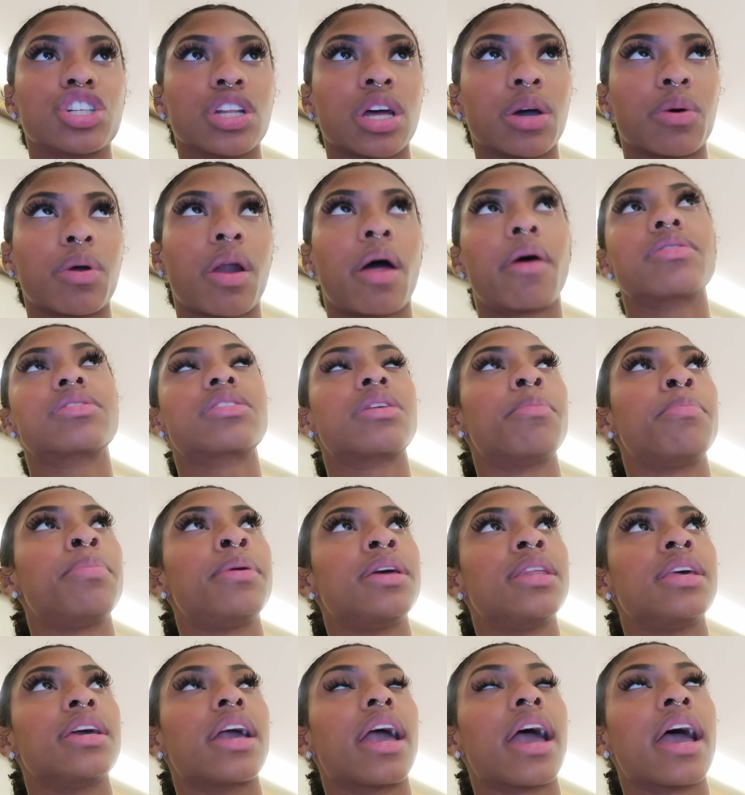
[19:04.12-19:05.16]
year, like when I was
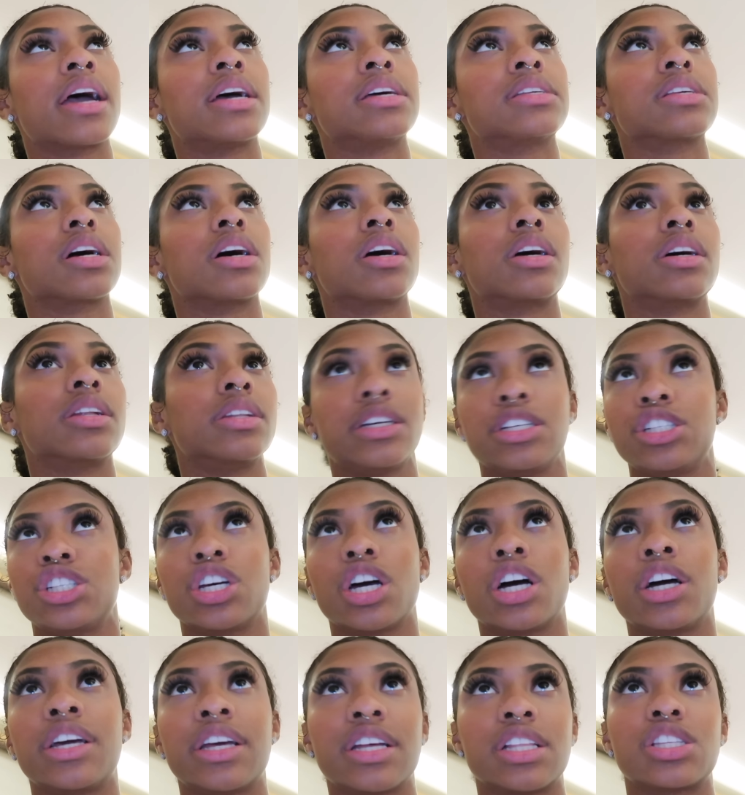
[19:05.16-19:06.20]
competing as a
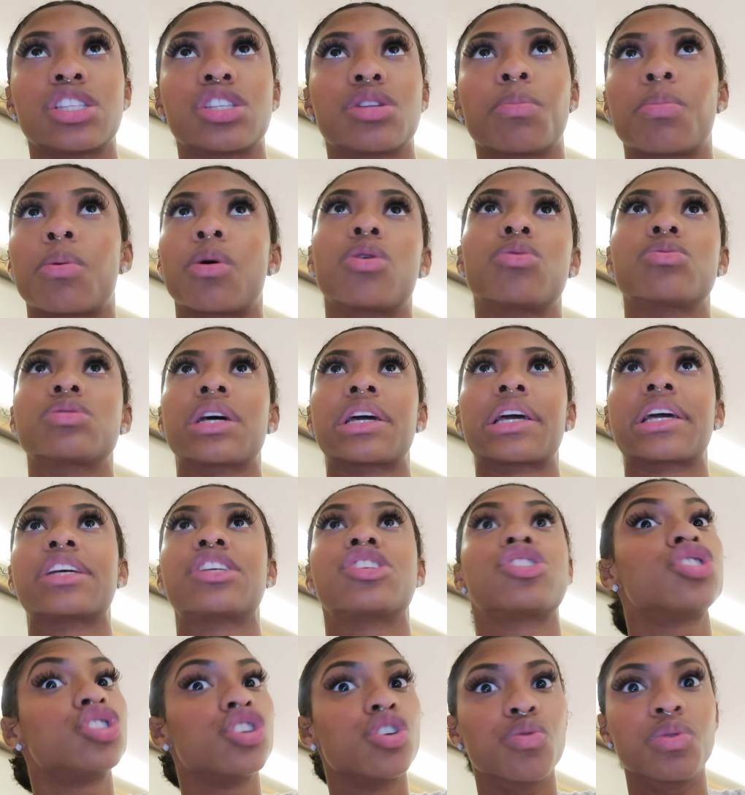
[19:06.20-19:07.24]
collegiate against the pros, like it
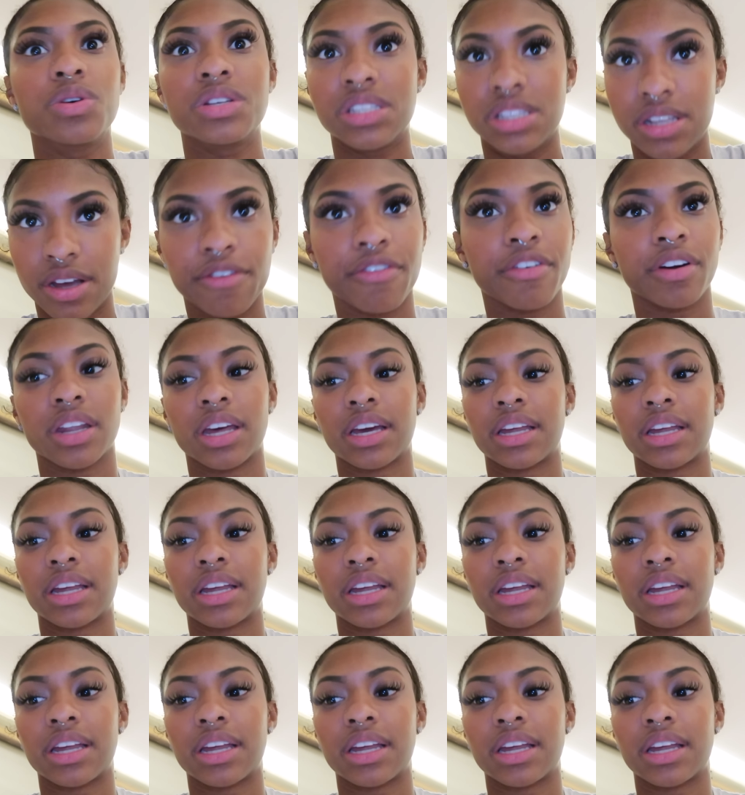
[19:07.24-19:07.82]
still was different.